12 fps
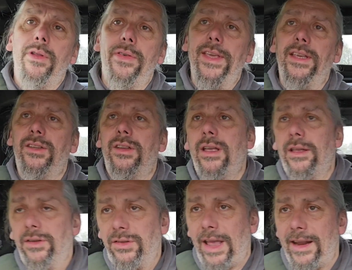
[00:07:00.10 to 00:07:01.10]
of these
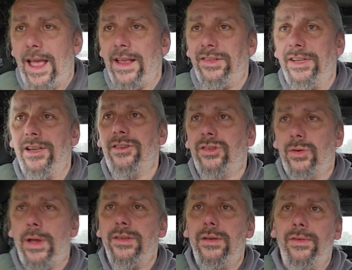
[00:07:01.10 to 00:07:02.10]
ZS's,
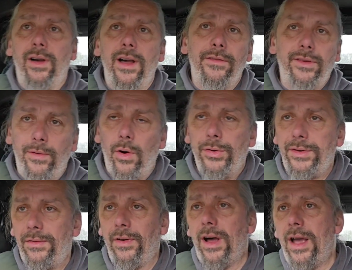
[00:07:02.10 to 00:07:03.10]
25s,
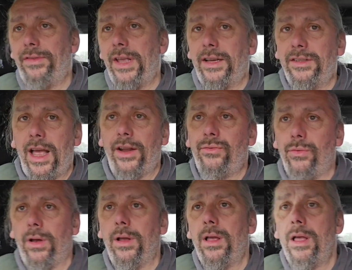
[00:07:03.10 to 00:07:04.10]
45s,
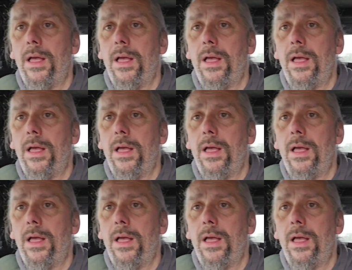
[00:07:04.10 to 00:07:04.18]
etc.